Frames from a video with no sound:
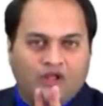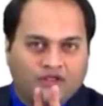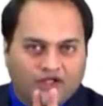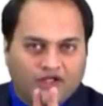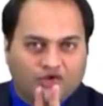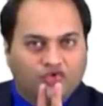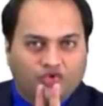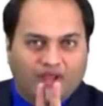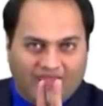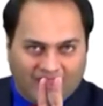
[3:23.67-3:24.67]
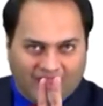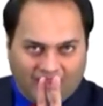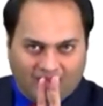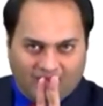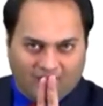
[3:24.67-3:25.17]
That 2a
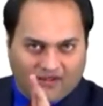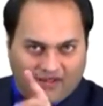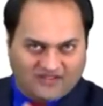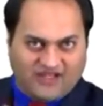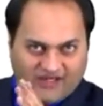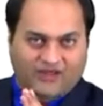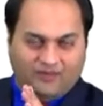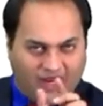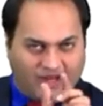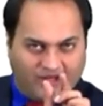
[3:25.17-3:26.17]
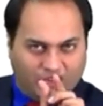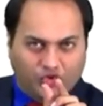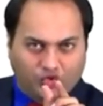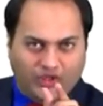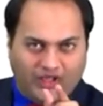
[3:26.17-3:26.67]
inside the bracket
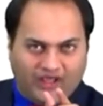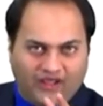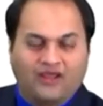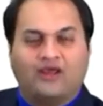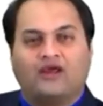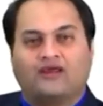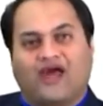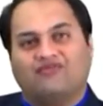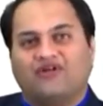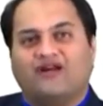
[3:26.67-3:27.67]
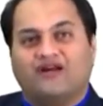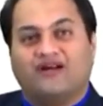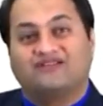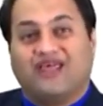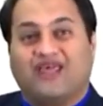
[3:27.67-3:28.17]
2a, can we write it
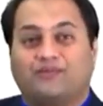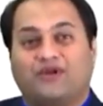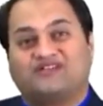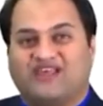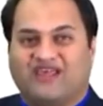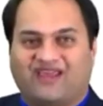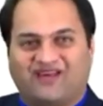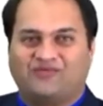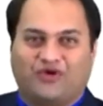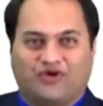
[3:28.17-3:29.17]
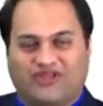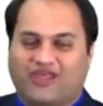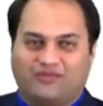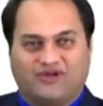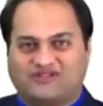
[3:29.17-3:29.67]
as a plus a, because
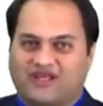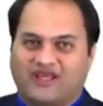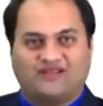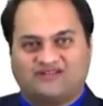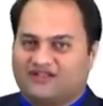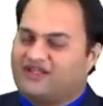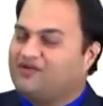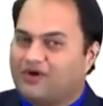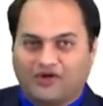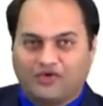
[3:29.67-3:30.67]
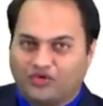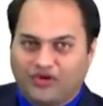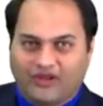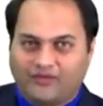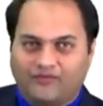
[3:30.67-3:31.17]
a plus a is nothing but
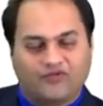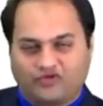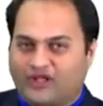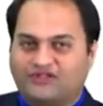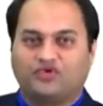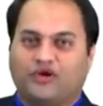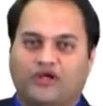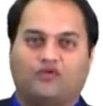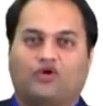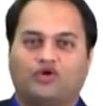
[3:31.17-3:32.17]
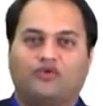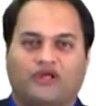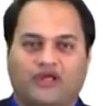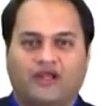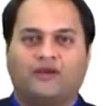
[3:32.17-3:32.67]
2a. So let's do it. What do we
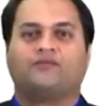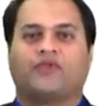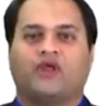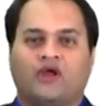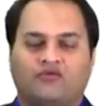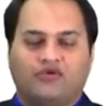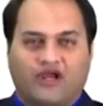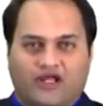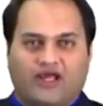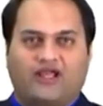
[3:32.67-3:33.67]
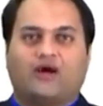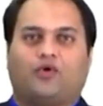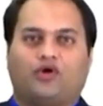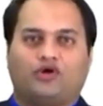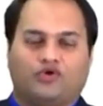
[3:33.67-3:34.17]
get? We get n
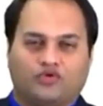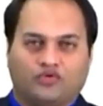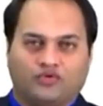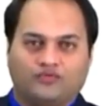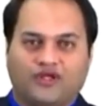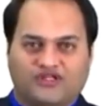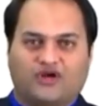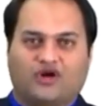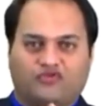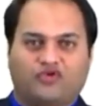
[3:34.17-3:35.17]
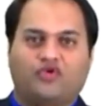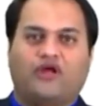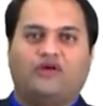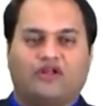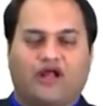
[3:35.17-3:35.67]
upon 2, instead of
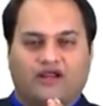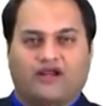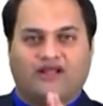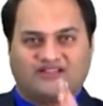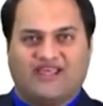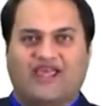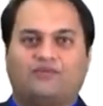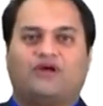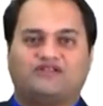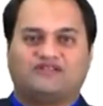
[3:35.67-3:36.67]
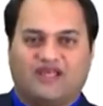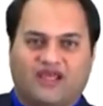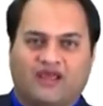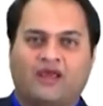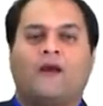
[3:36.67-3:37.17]
2a we write it as a plus
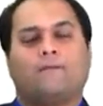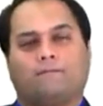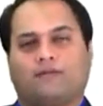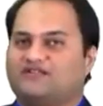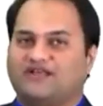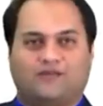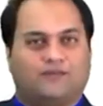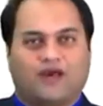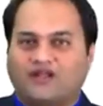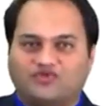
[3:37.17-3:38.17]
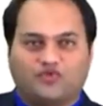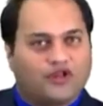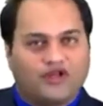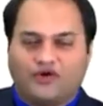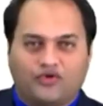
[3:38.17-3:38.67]
n minus
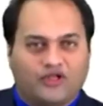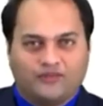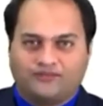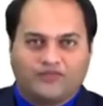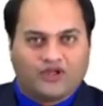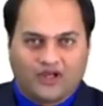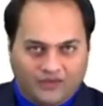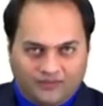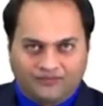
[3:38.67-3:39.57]
1 into d. Clear?